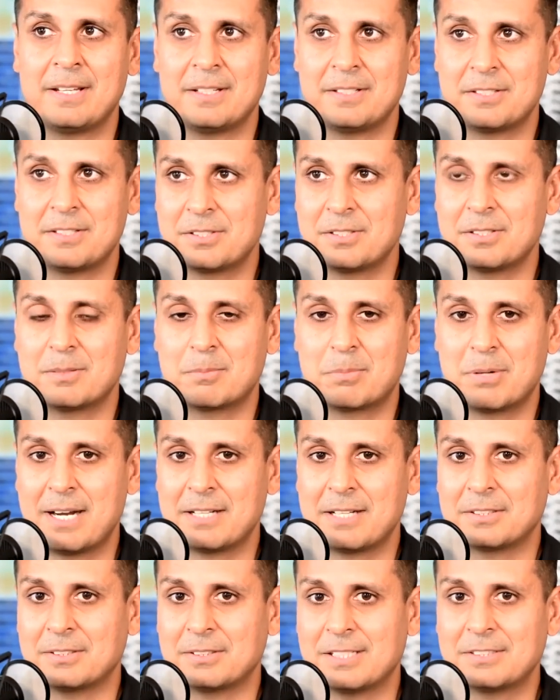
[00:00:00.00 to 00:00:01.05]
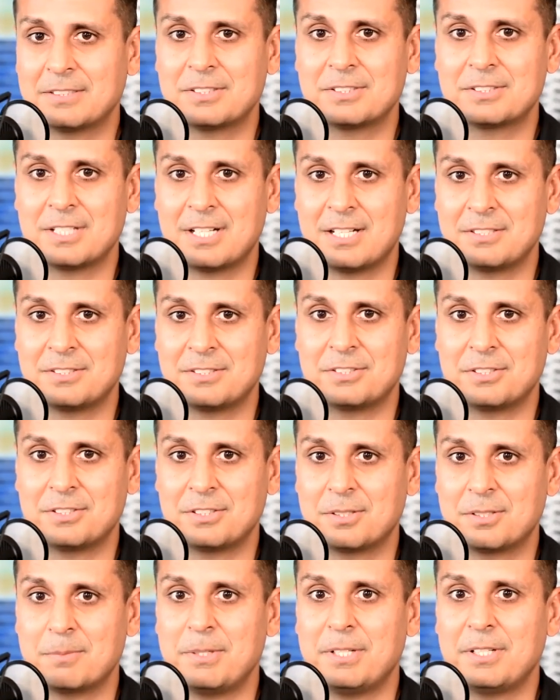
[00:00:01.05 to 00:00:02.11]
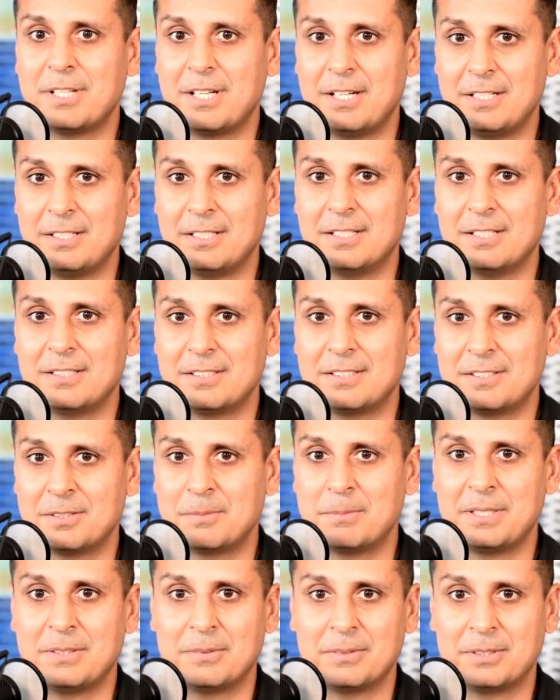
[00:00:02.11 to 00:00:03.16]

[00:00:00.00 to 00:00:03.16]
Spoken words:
it into a practical exercise is you're communicating it. You're being really